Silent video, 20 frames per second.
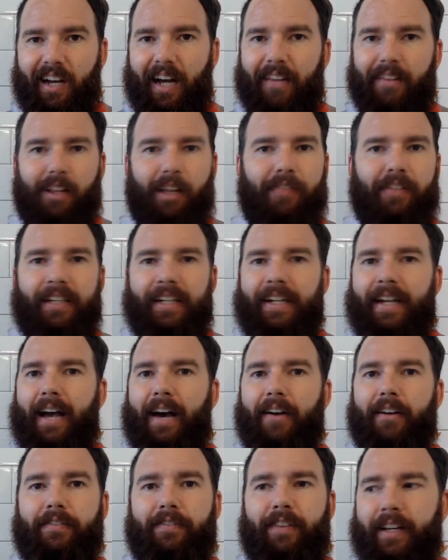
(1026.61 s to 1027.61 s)
I love getting
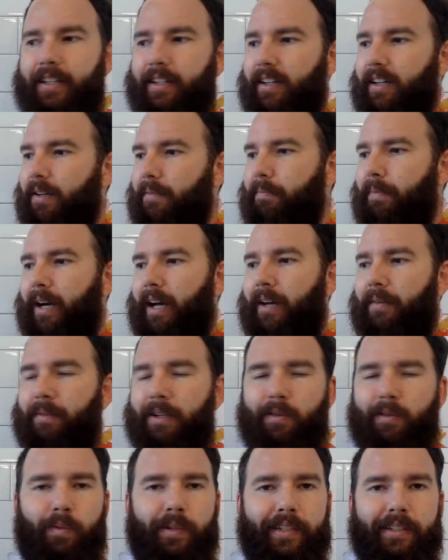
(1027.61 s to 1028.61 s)
out of my
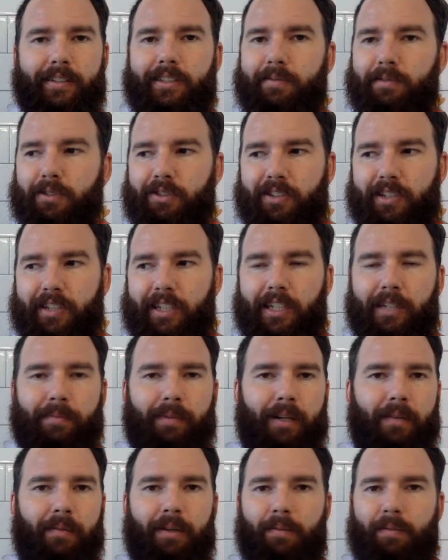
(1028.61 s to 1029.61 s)
weekly routine,
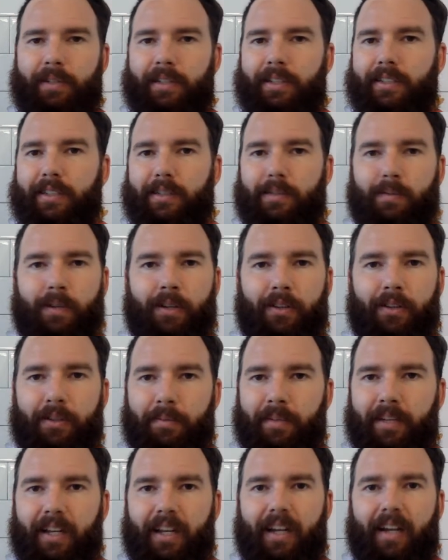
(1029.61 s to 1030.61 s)
my weekly rhythm,